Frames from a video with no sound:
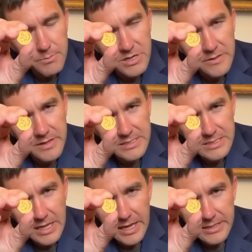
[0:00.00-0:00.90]
but in
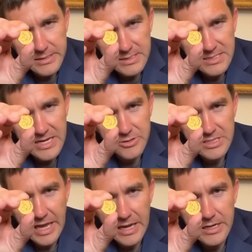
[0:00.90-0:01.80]
this case, the
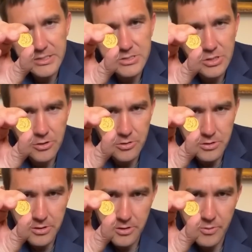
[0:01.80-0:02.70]
satyr's head is
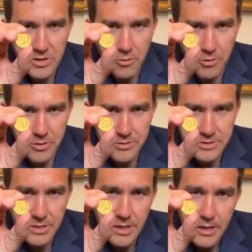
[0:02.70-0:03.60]
turned 3/4.